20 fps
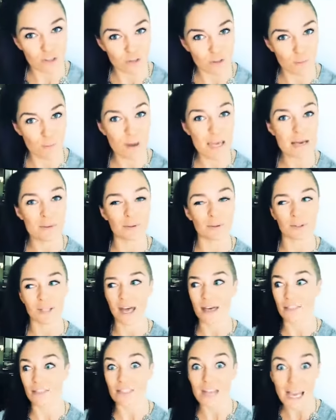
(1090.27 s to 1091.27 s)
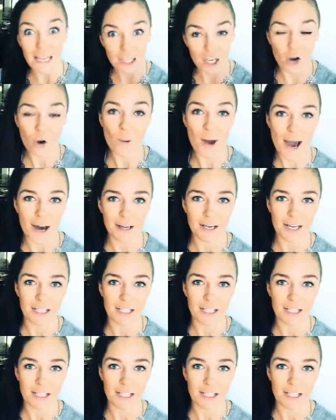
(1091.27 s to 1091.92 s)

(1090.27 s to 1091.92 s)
of the people that they go out